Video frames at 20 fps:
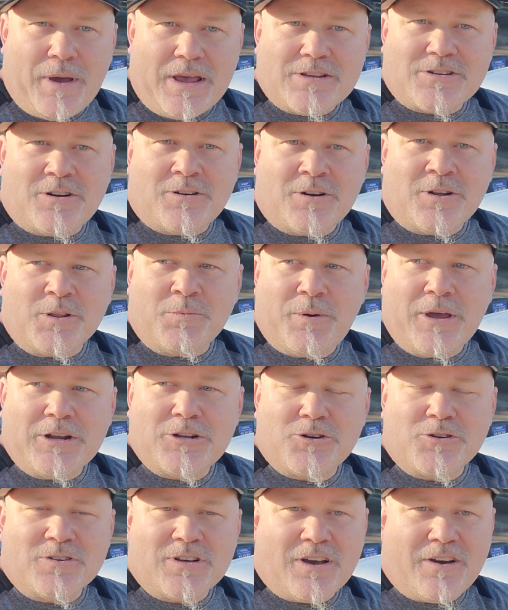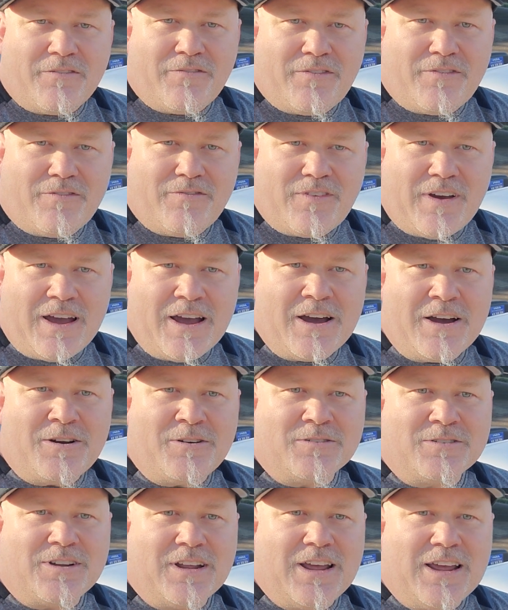based on all the pictures I've
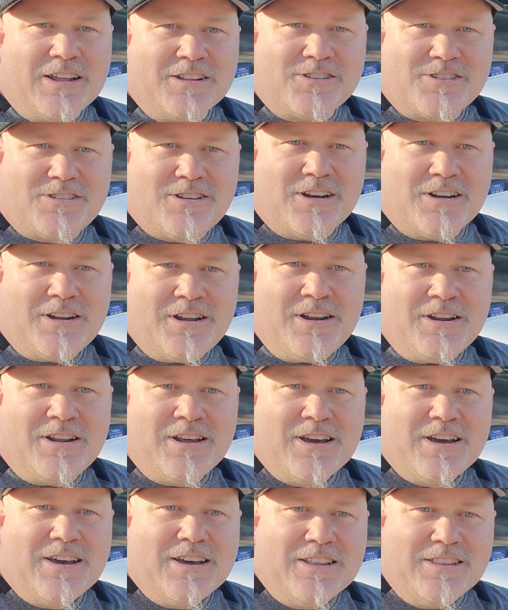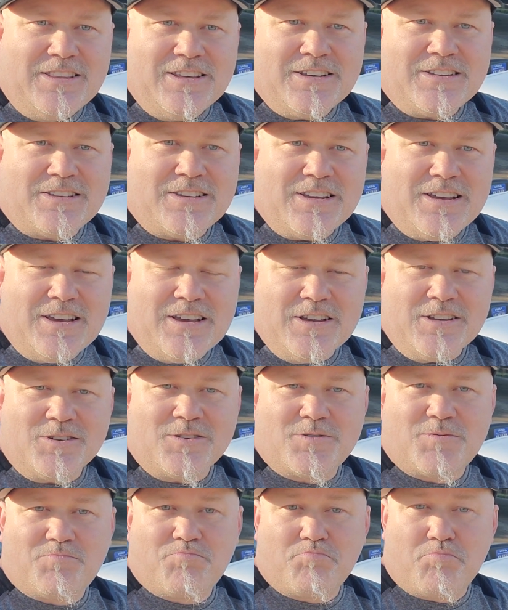found and studied, this
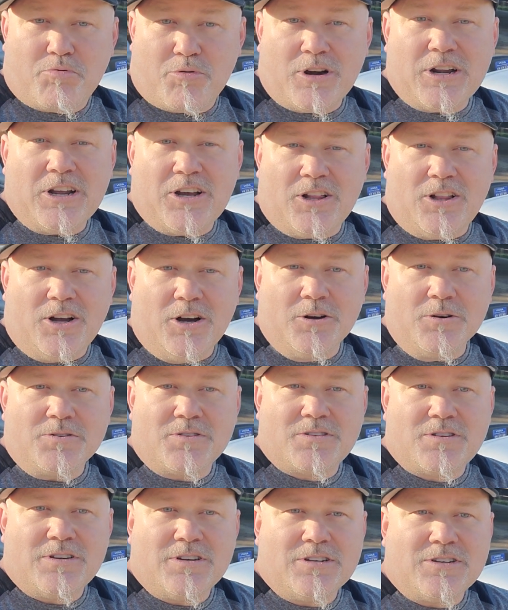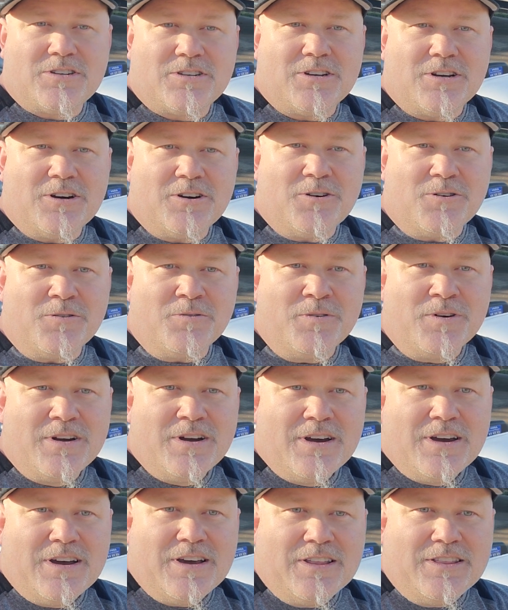is pretty close. So
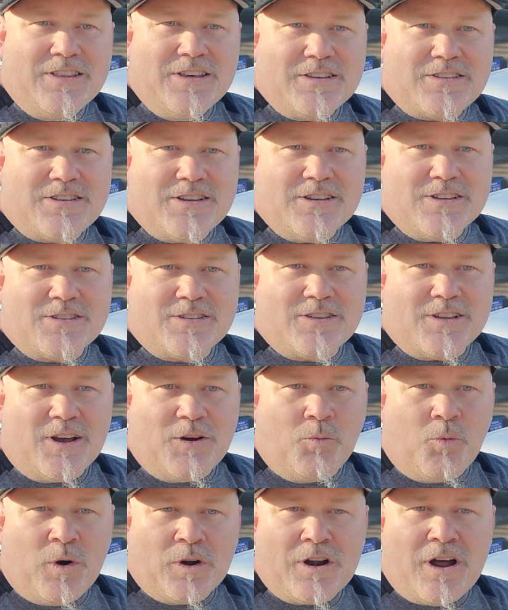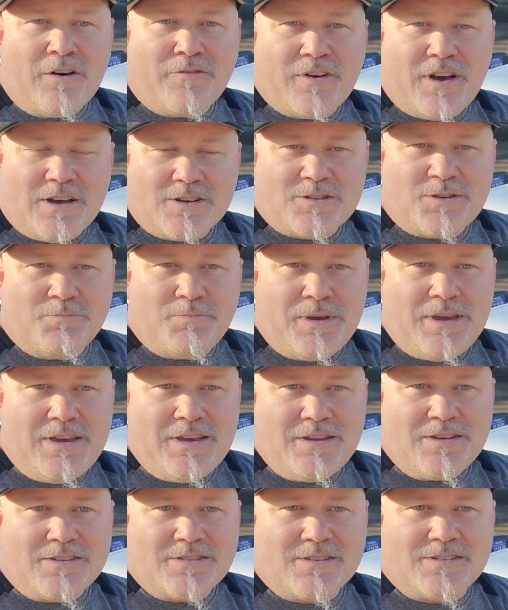this is a one-off custom
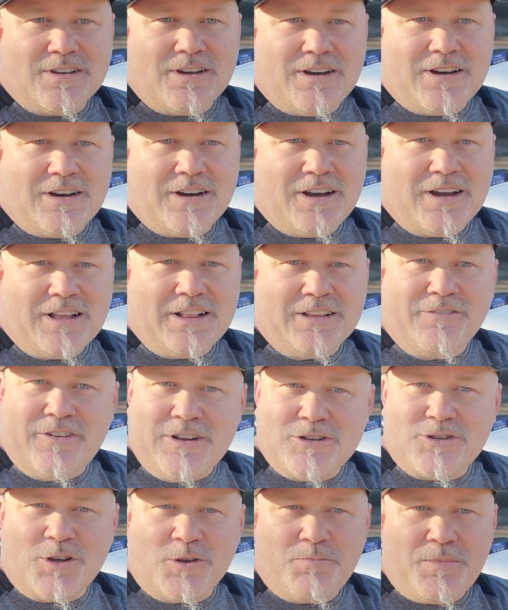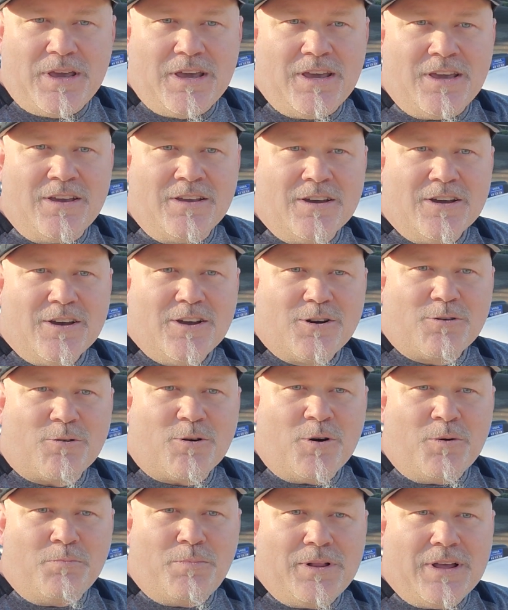piece. It'll eventually be
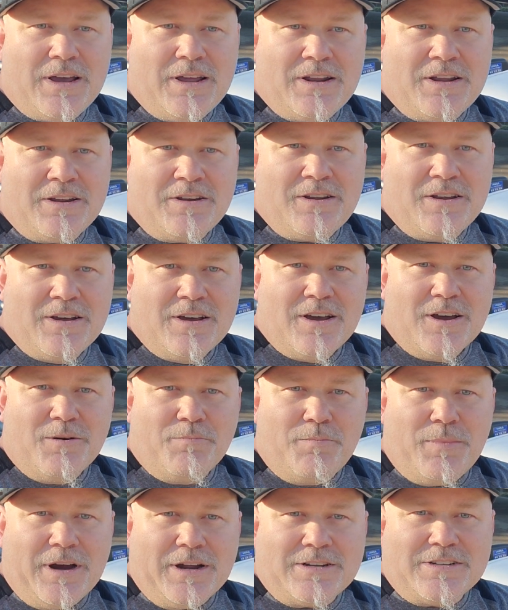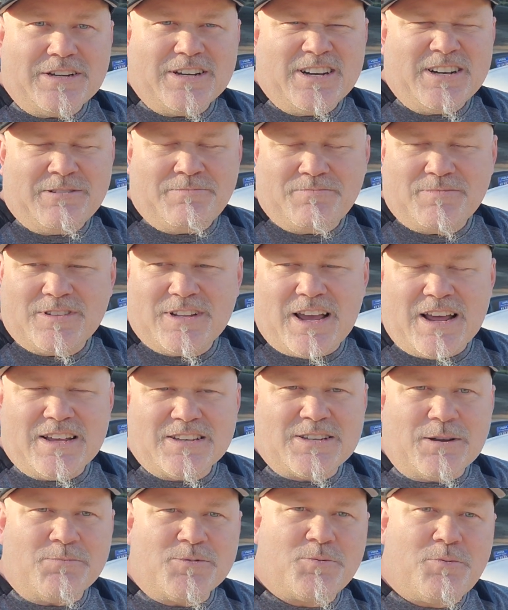chrome plated, but kind of
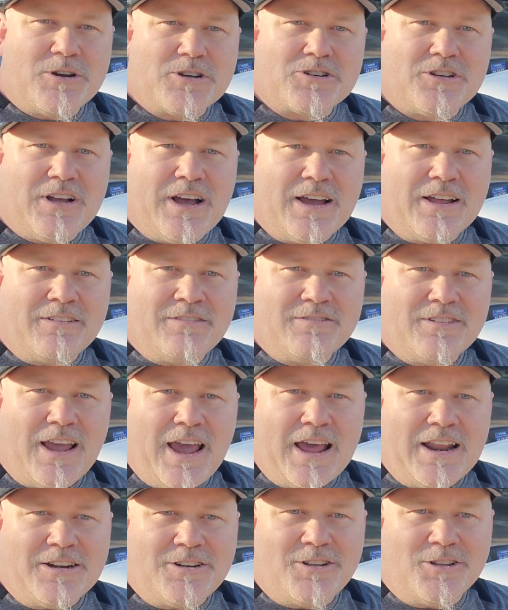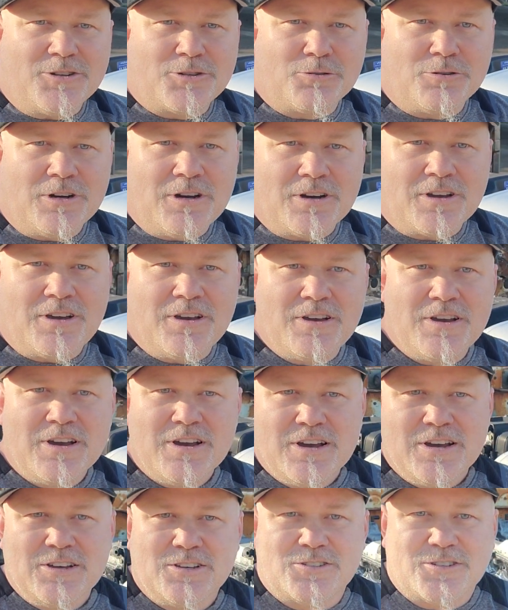something special added to the truck.
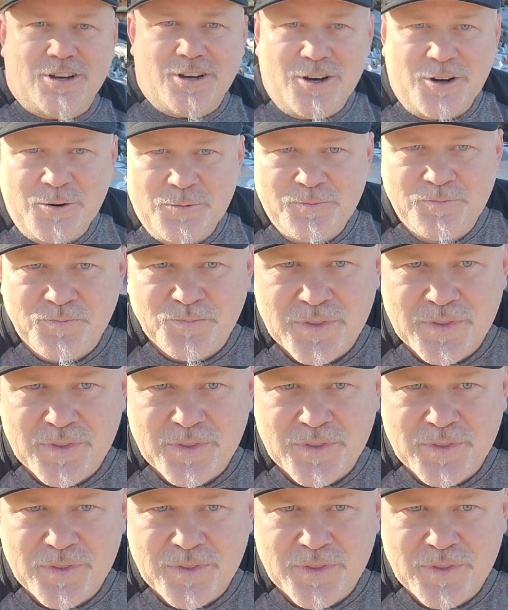So